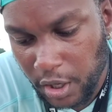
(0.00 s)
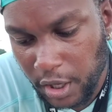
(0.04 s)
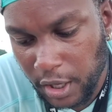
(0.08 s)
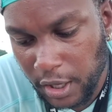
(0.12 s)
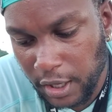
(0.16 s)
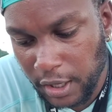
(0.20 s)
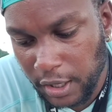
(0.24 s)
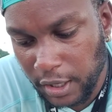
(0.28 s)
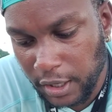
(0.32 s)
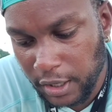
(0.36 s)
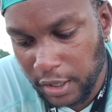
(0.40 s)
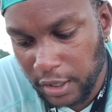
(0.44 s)

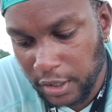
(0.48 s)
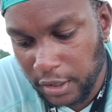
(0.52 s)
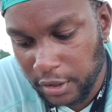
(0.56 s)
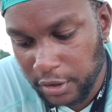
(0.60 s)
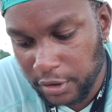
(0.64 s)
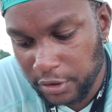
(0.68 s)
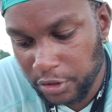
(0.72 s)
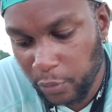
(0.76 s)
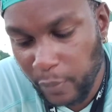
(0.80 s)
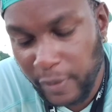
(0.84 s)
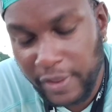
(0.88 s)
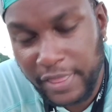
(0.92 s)
the
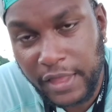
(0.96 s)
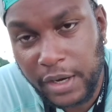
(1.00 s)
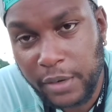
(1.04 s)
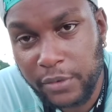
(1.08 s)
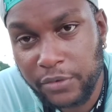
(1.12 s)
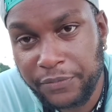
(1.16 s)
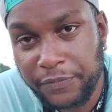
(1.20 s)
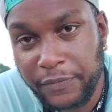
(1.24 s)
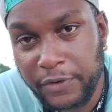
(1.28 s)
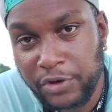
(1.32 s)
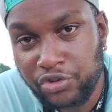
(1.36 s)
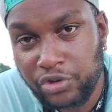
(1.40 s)
way that
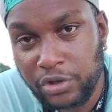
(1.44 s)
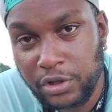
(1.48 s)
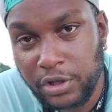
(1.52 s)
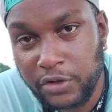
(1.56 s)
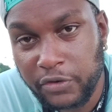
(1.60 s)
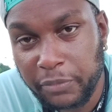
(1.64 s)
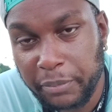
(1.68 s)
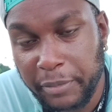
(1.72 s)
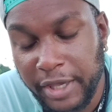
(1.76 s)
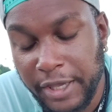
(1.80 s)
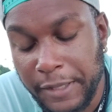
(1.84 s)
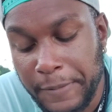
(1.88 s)
I was fishing
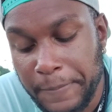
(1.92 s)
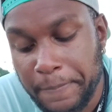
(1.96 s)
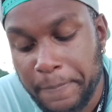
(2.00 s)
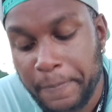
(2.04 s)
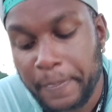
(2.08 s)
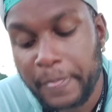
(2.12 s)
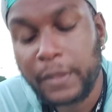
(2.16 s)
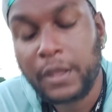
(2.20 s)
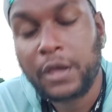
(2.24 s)
this bait